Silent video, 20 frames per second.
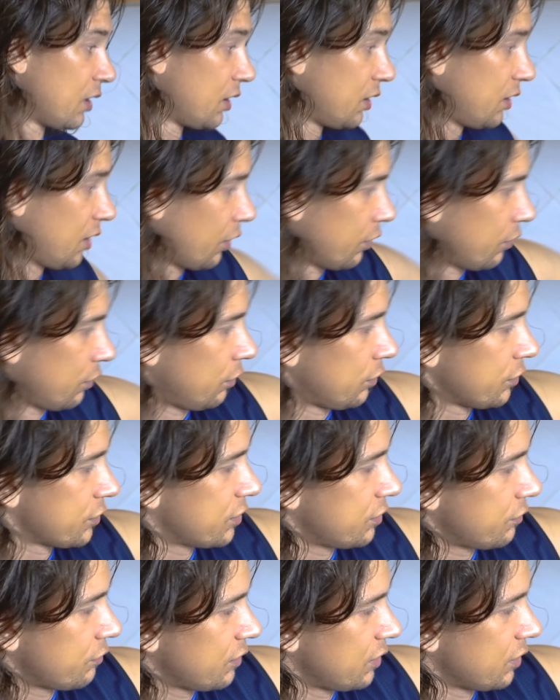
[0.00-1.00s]
Yeah,
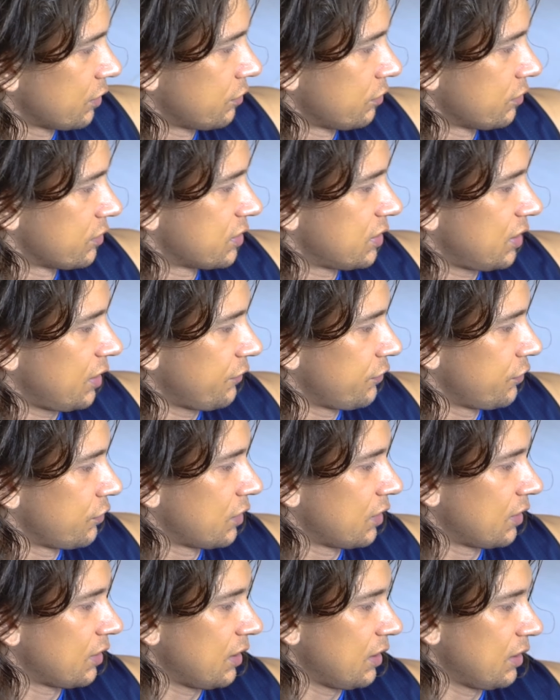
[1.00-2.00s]
also really cool stuff, you
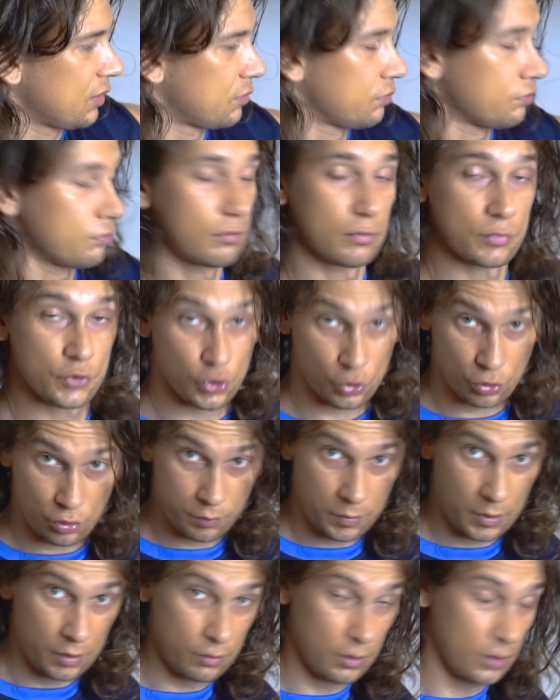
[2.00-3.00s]
can add chocolate
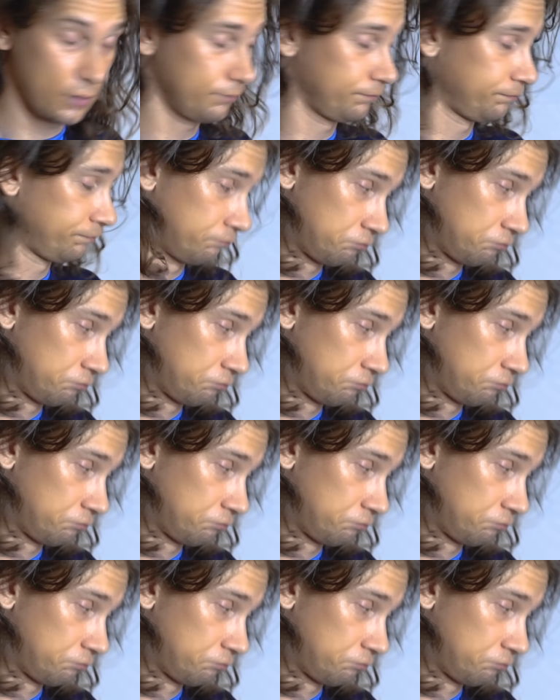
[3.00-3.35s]
powder,